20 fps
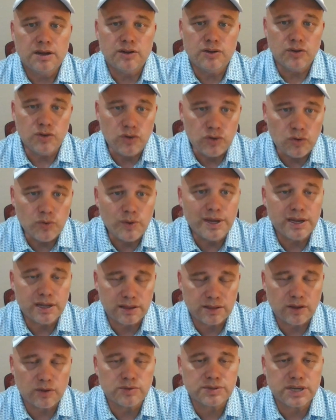You
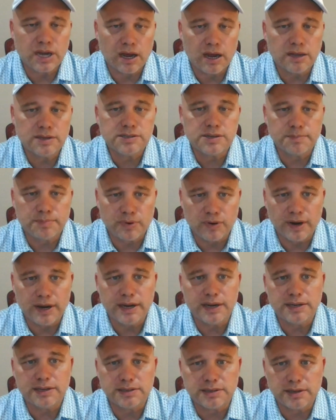hit those kinds of
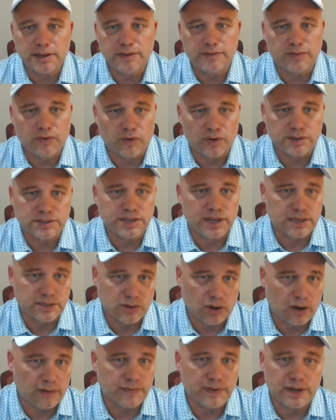plays in Florida State's
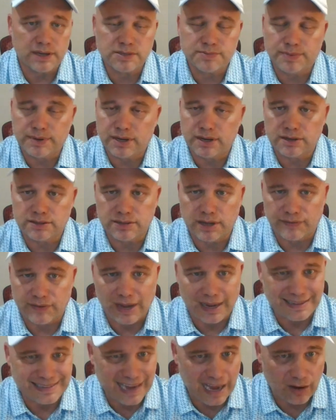offense because they've
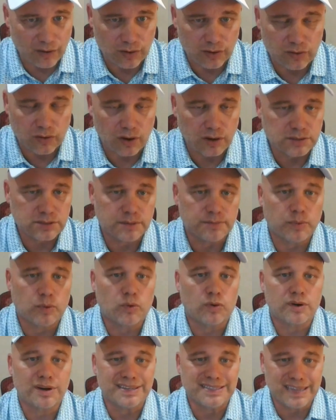got talent across the
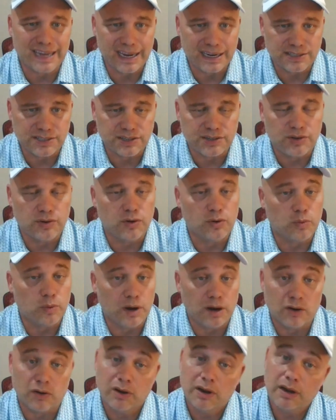board. It's executed
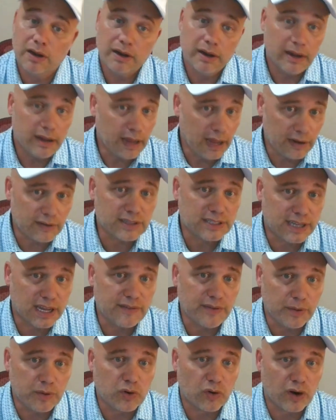well. And let's
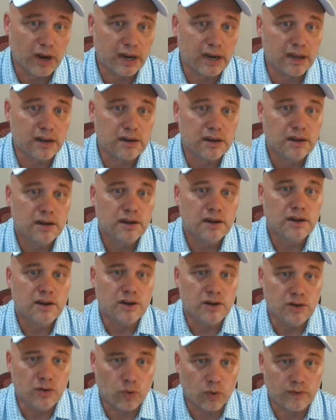give him credit.
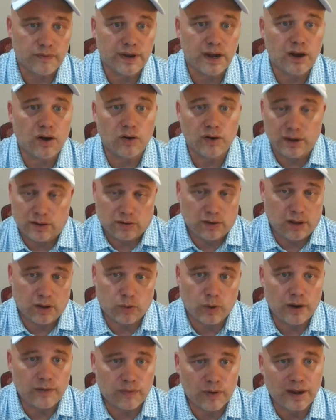Norvell and
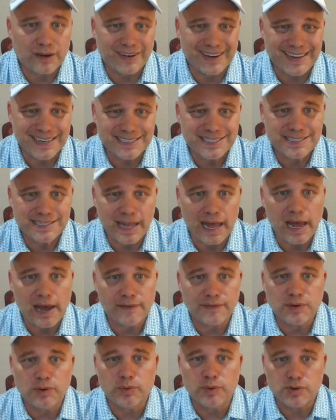quite frankly, his
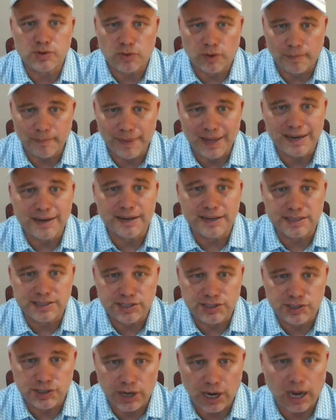staff do a tremendous
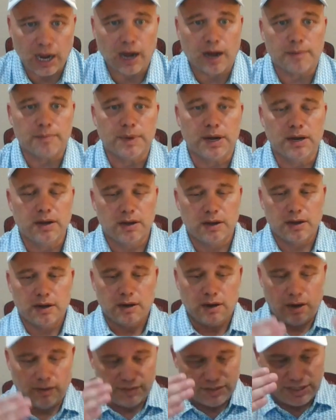job
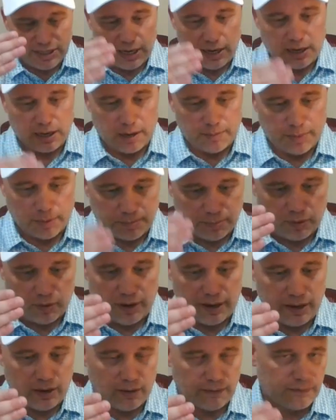of setting up a
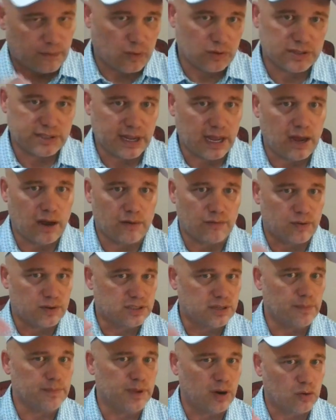play on first down for
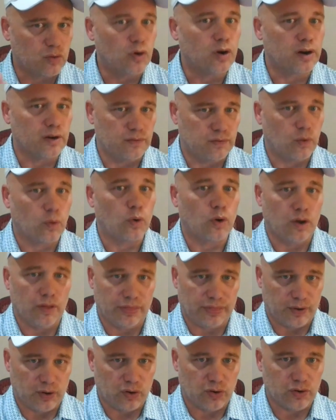something they're looking for on
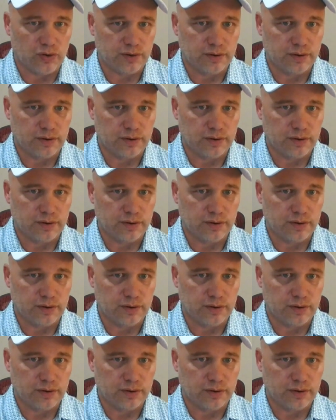third.